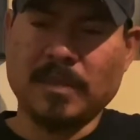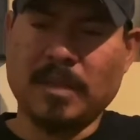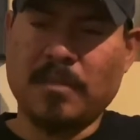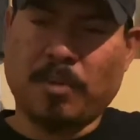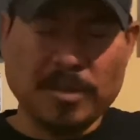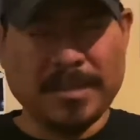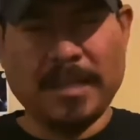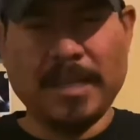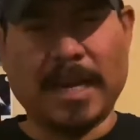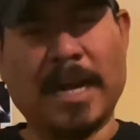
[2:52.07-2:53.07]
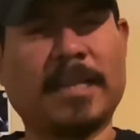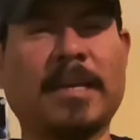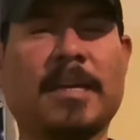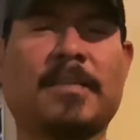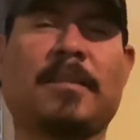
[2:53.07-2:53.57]
personally, I
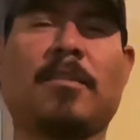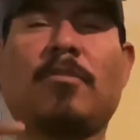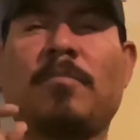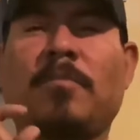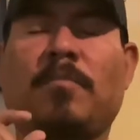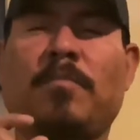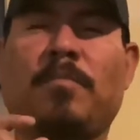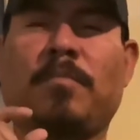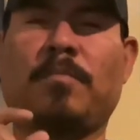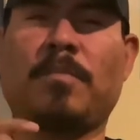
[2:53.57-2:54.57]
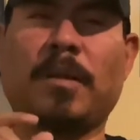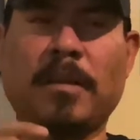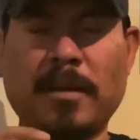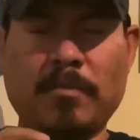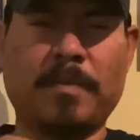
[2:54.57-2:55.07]
think it's a little
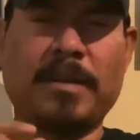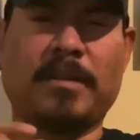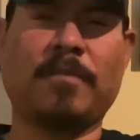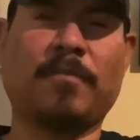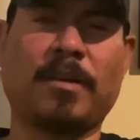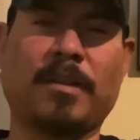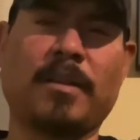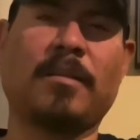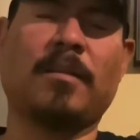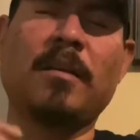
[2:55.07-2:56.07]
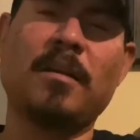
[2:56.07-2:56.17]
bit different than